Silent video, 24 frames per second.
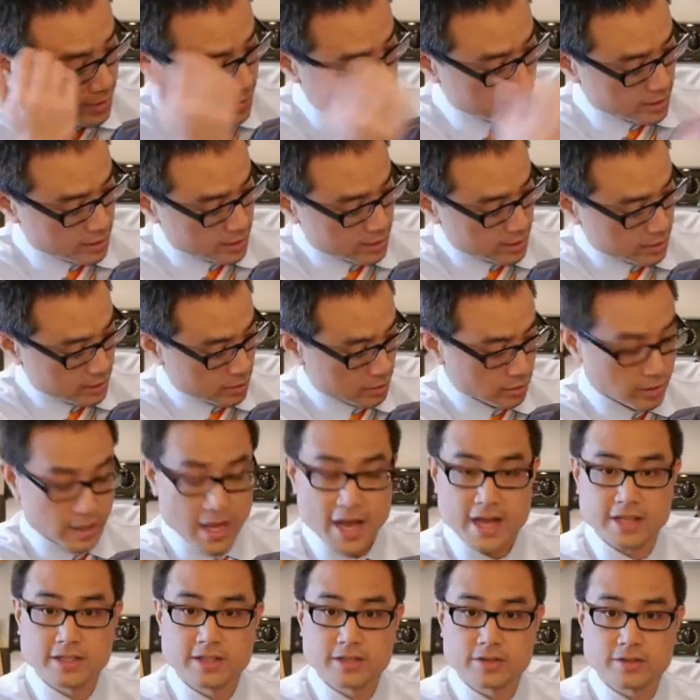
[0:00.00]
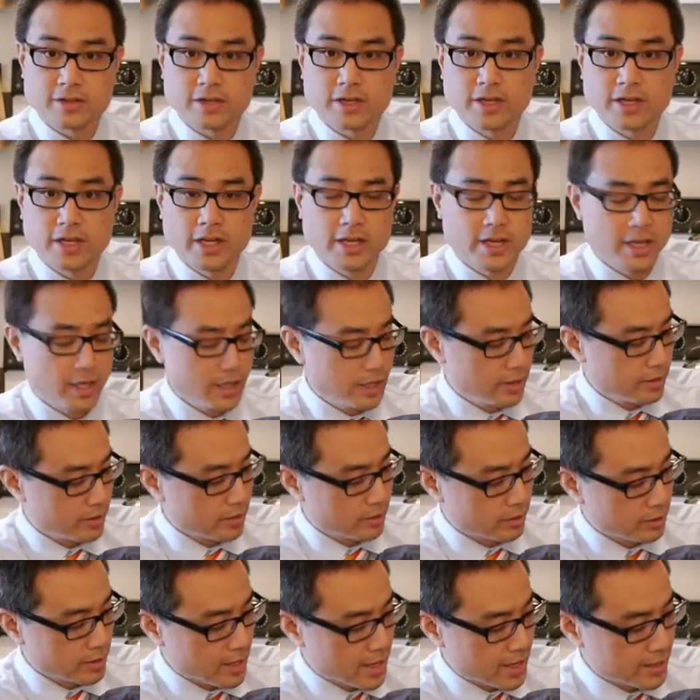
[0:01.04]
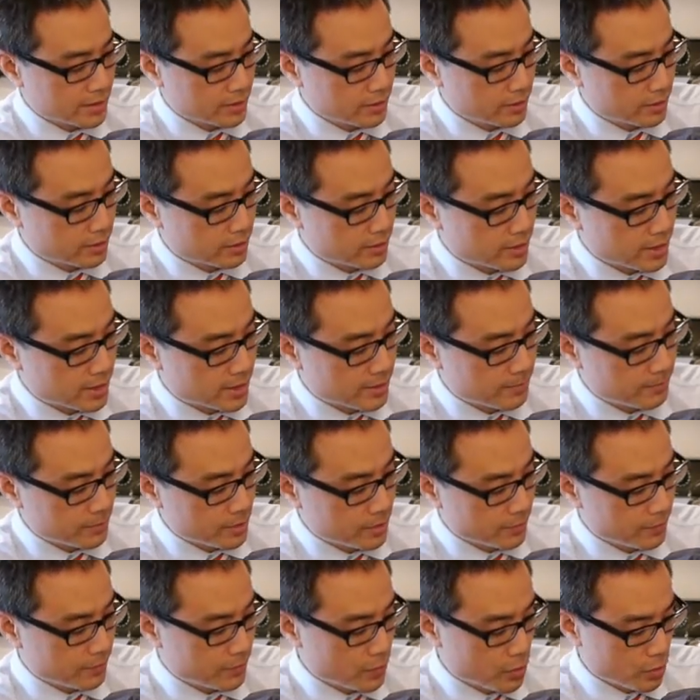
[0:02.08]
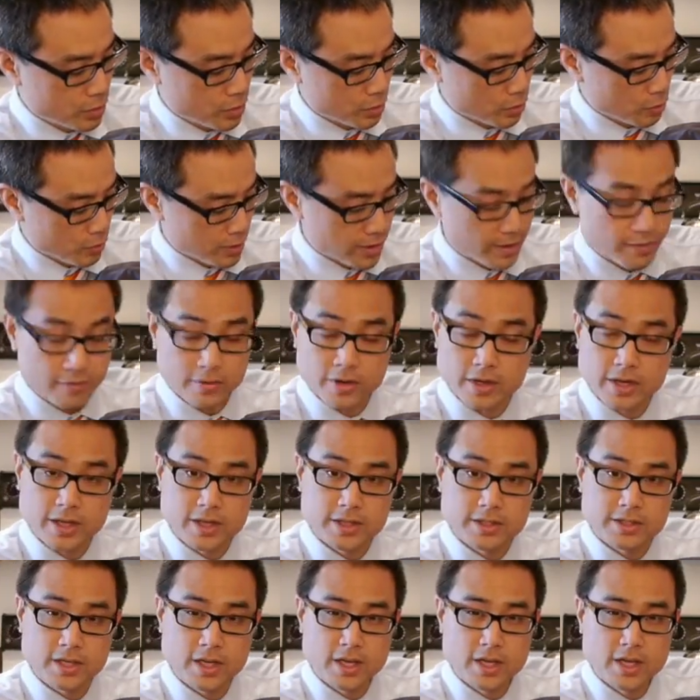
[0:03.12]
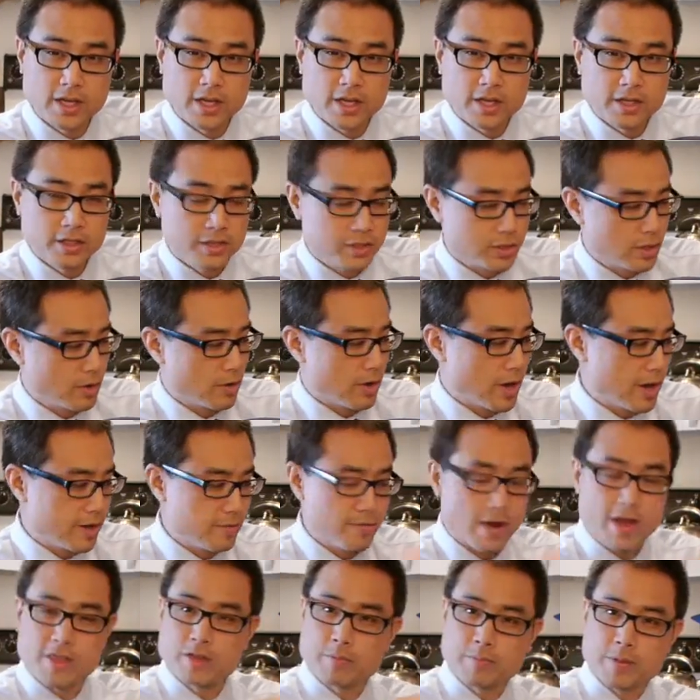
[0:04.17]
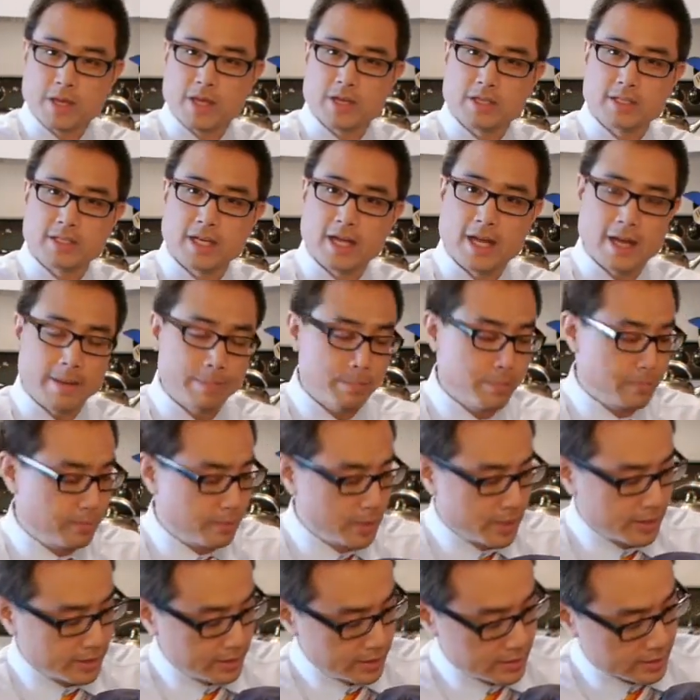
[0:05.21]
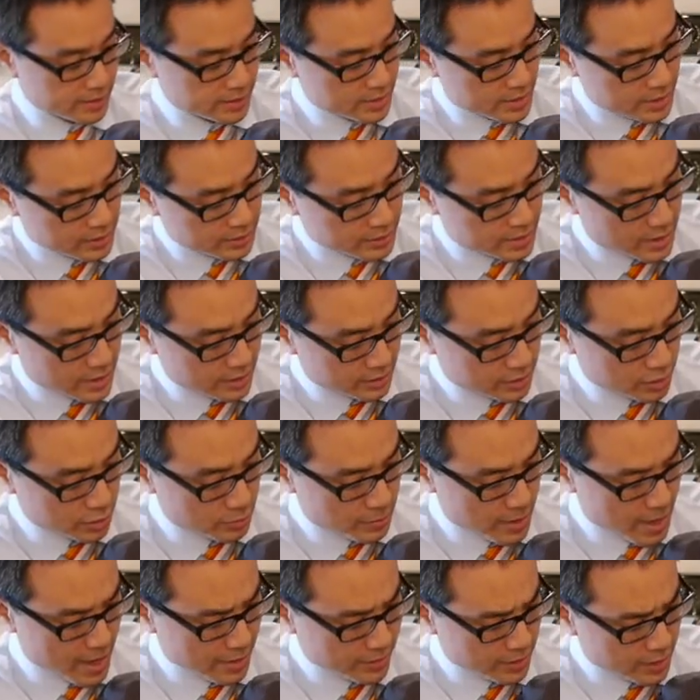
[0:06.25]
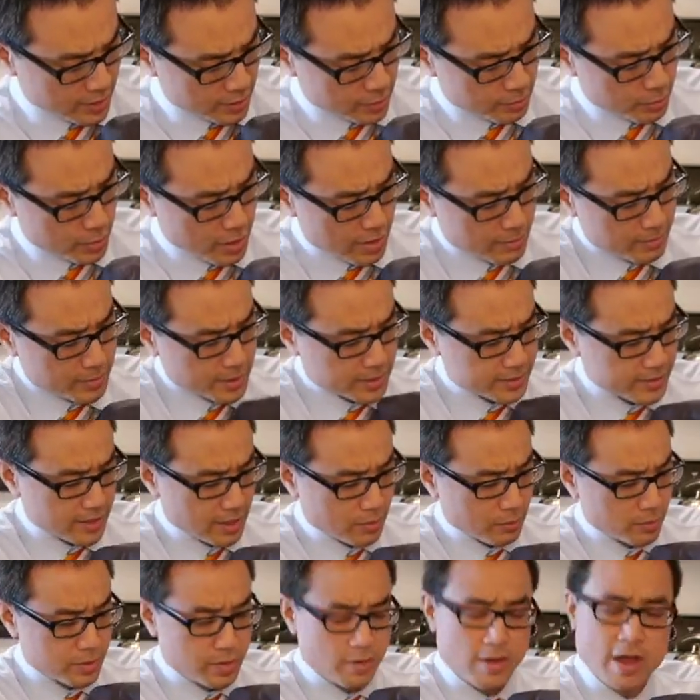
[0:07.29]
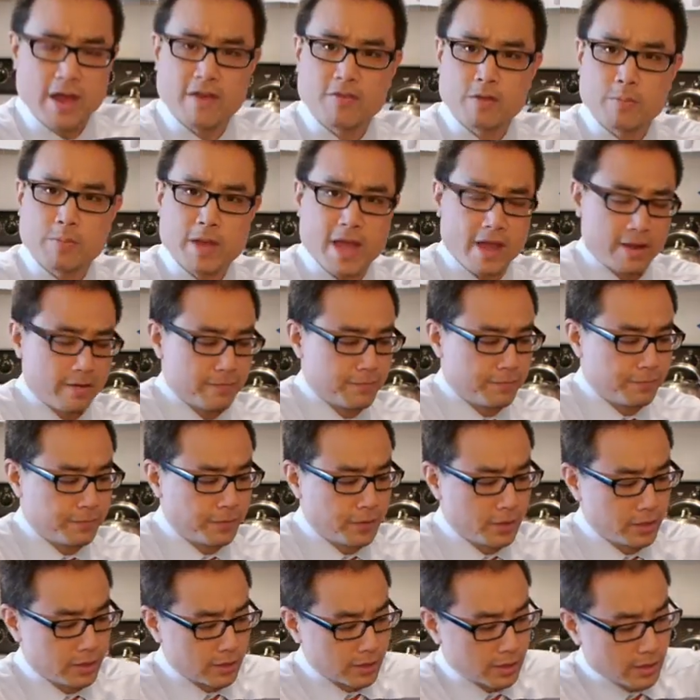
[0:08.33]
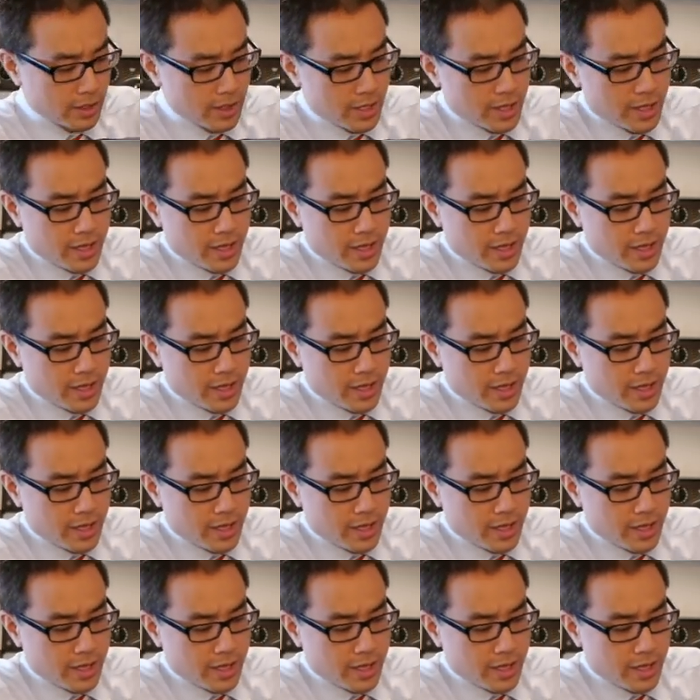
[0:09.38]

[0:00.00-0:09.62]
then your glasses are going to get hit, or your phone or whatever it is. So I'd rather be on top, but it's not too bad. The other problem is that when you have the bag full